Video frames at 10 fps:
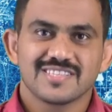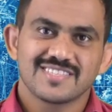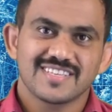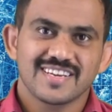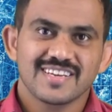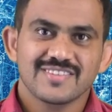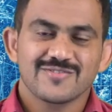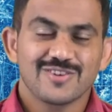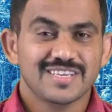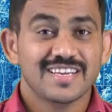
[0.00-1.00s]
is Srikanth,
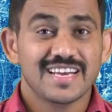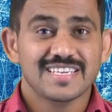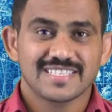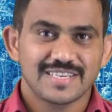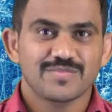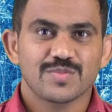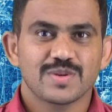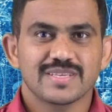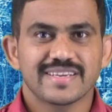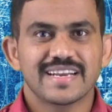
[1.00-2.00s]
working as assistant
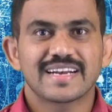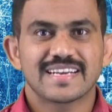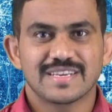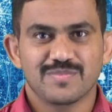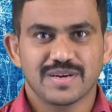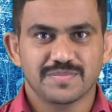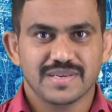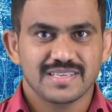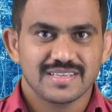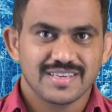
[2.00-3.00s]
professor in electrical
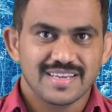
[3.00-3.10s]
department.